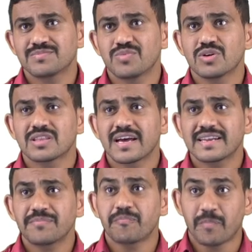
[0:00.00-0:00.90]
Both are
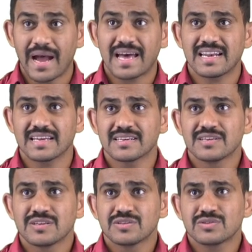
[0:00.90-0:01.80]
in parallel.
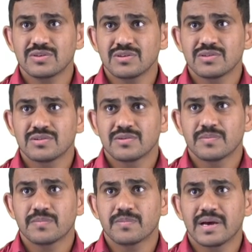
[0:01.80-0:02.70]
So
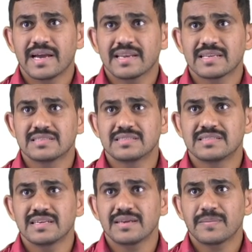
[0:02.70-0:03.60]
minus
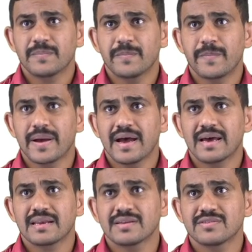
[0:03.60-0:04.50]
J
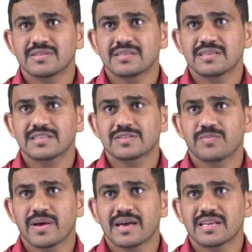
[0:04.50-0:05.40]
parallel with
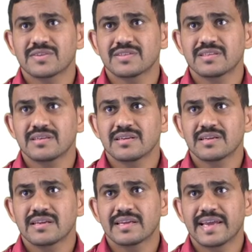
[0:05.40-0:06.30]
J6 parallel with
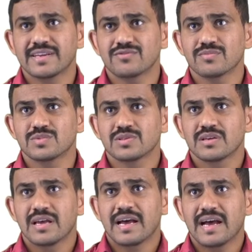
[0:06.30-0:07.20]
8 ohms.
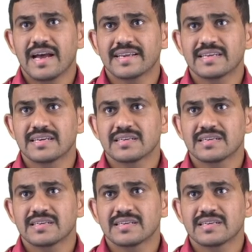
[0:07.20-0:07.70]
And